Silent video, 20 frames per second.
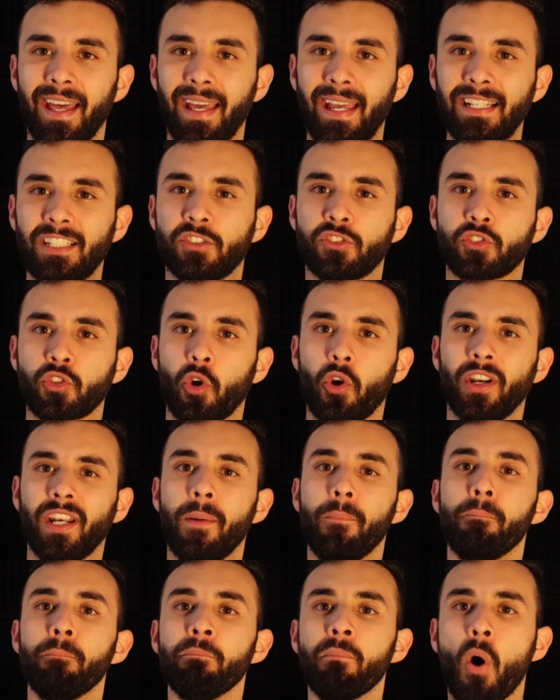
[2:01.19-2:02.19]
a certain
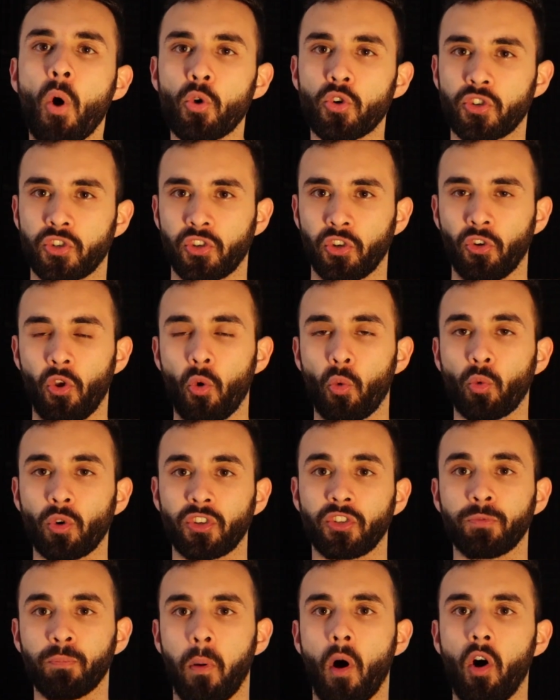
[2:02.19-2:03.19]
emotional
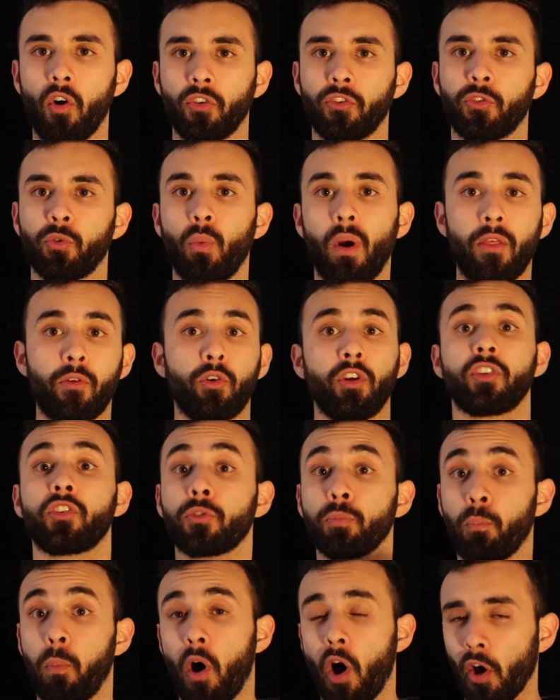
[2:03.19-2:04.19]
response, whether
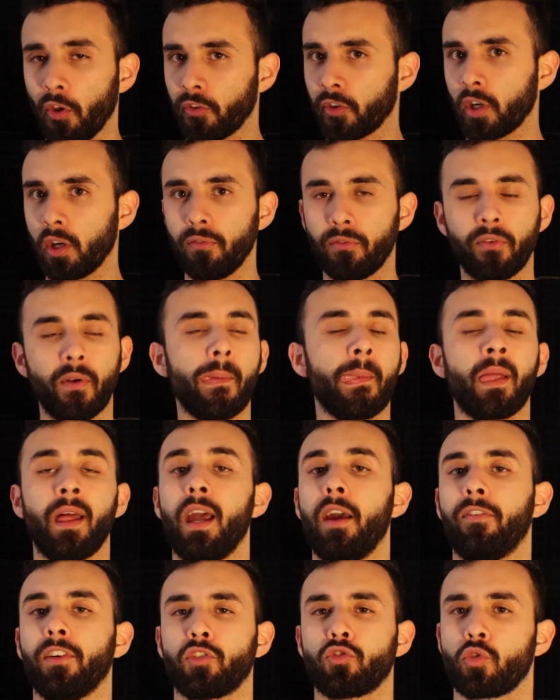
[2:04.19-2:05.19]
it's positive,
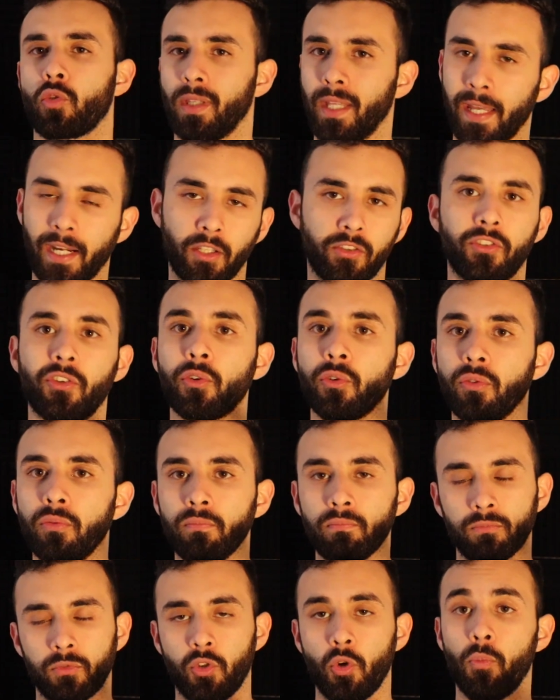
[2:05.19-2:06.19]
if it's related
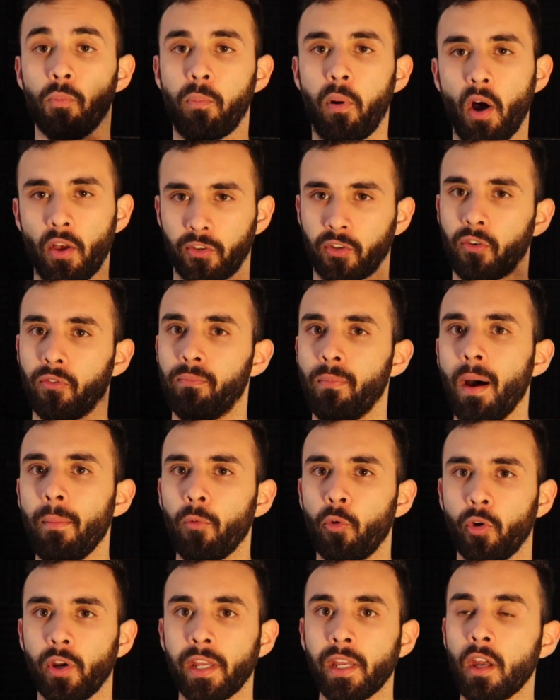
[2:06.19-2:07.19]
to positive
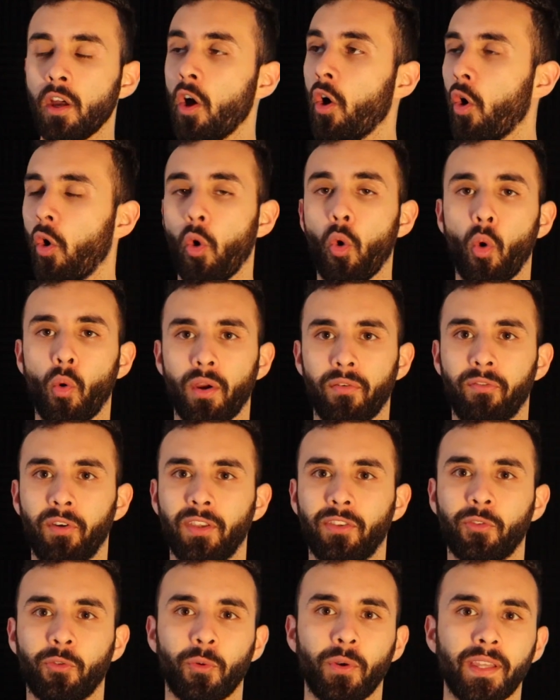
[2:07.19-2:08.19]
memory, or if
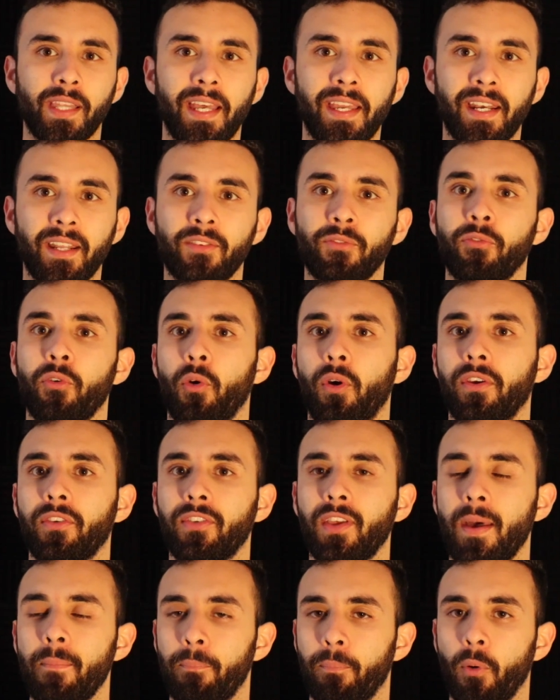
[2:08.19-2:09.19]
it's related, for
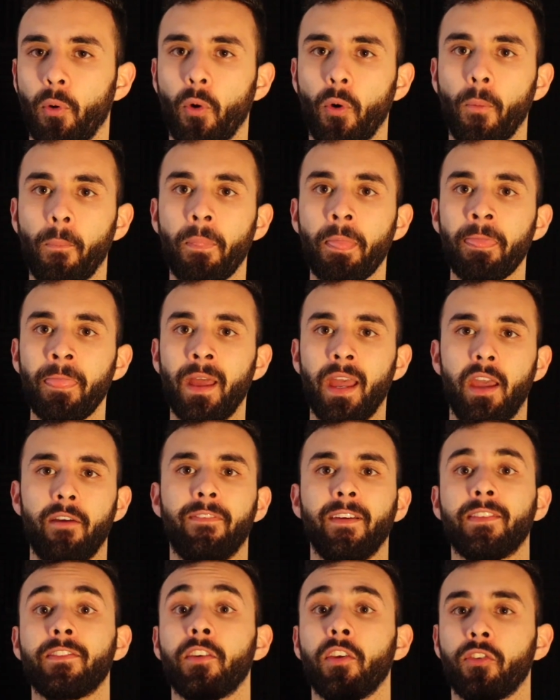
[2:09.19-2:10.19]
example,
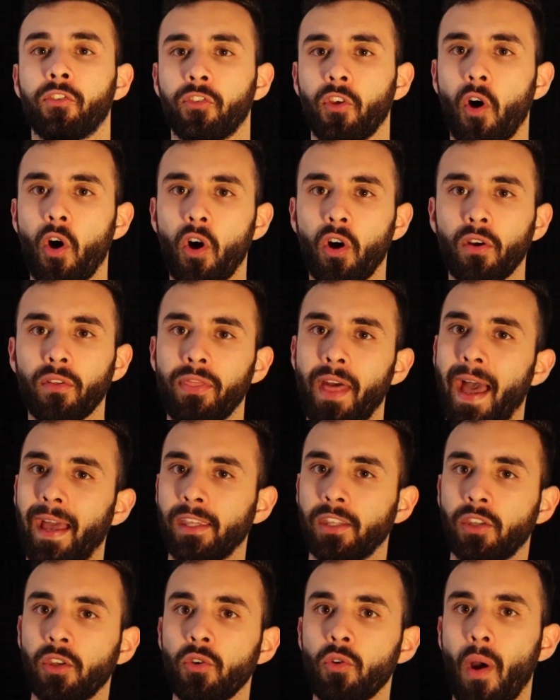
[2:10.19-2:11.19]
if it's a song
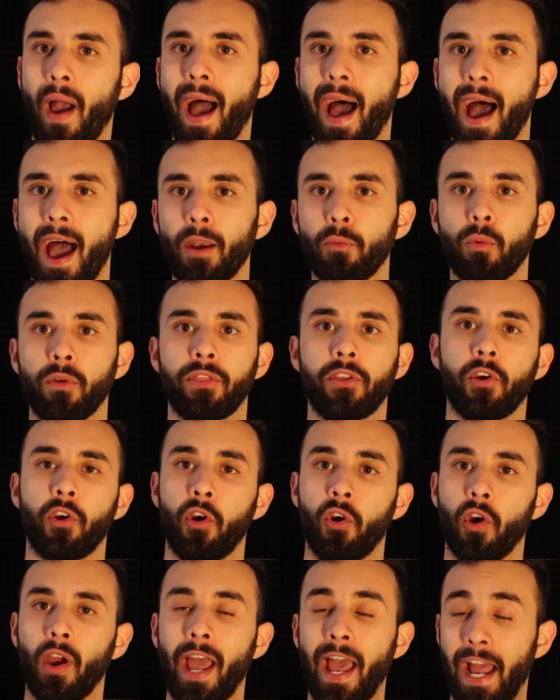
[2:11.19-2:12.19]
that you had with
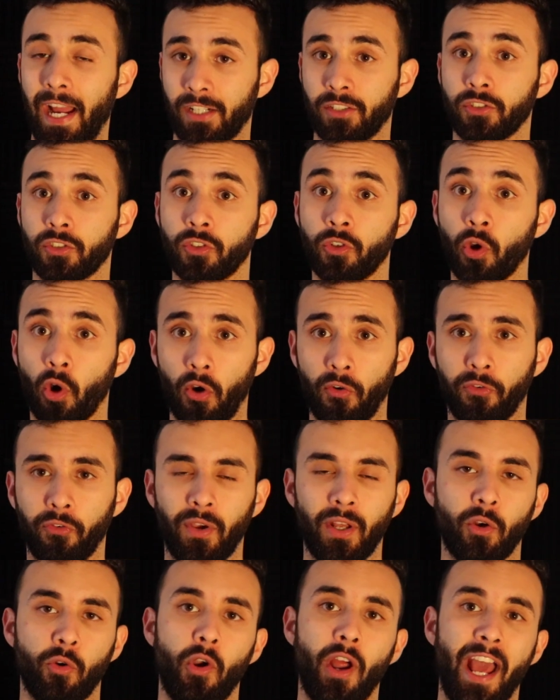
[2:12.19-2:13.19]
your
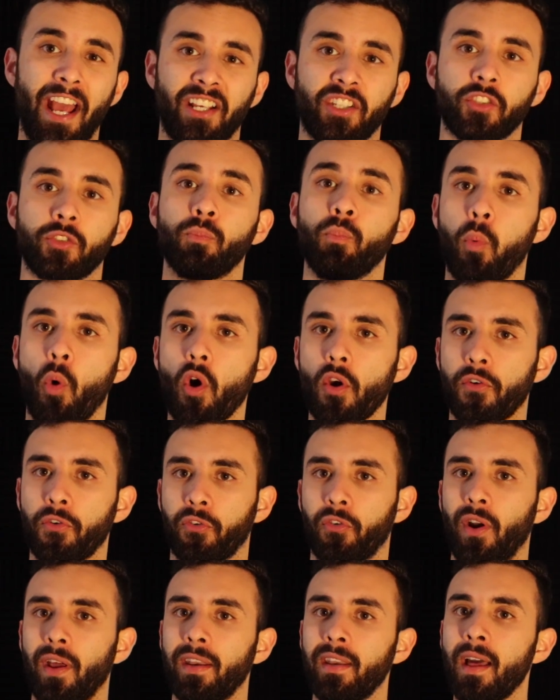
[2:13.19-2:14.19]
ex-girlfriend or
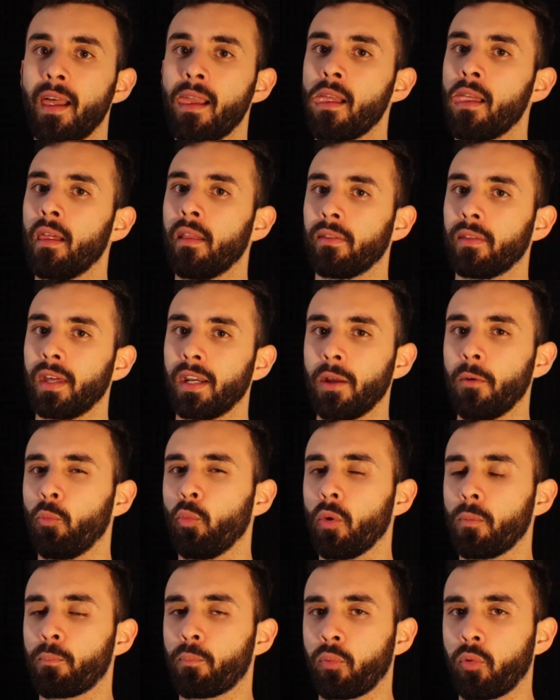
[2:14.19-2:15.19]
ex-boyfriend, then it
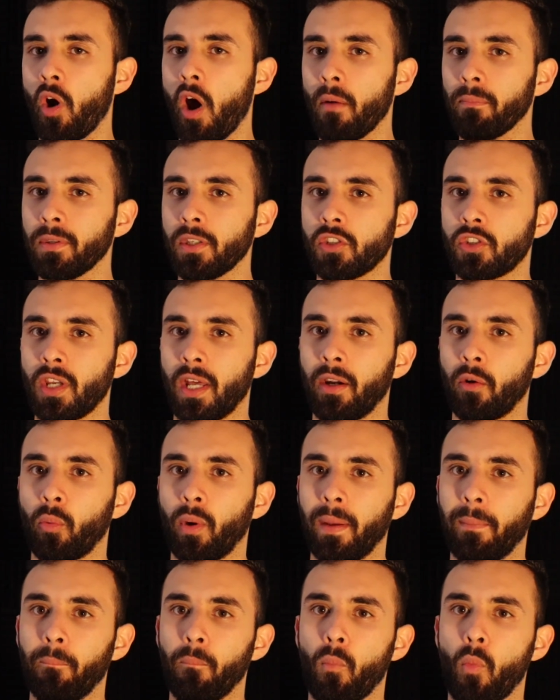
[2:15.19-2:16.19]
would probably
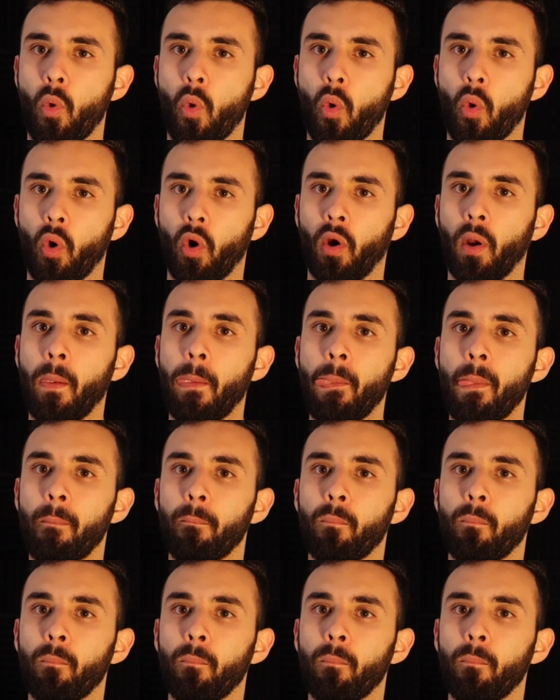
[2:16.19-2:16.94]
generate more